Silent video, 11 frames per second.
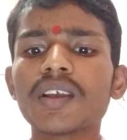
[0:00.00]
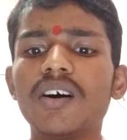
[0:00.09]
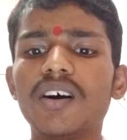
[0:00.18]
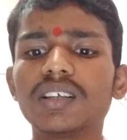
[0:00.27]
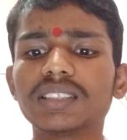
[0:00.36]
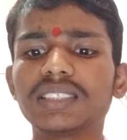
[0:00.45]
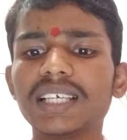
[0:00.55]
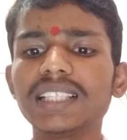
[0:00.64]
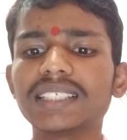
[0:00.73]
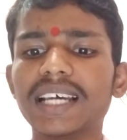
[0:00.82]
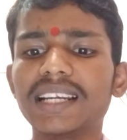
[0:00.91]
on
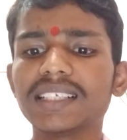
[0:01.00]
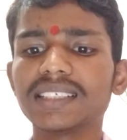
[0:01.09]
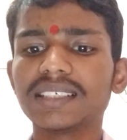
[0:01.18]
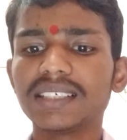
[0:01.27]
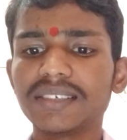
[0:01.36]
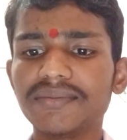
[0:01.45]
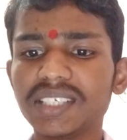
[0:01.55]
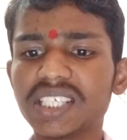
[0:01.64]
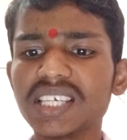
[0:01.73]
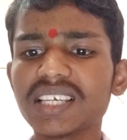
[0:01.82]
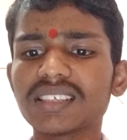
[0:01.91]
sales and
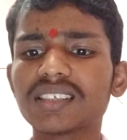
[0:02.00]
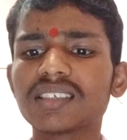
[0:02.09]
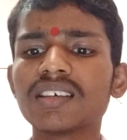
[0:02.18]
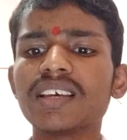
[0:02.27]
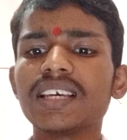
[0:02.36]
revisions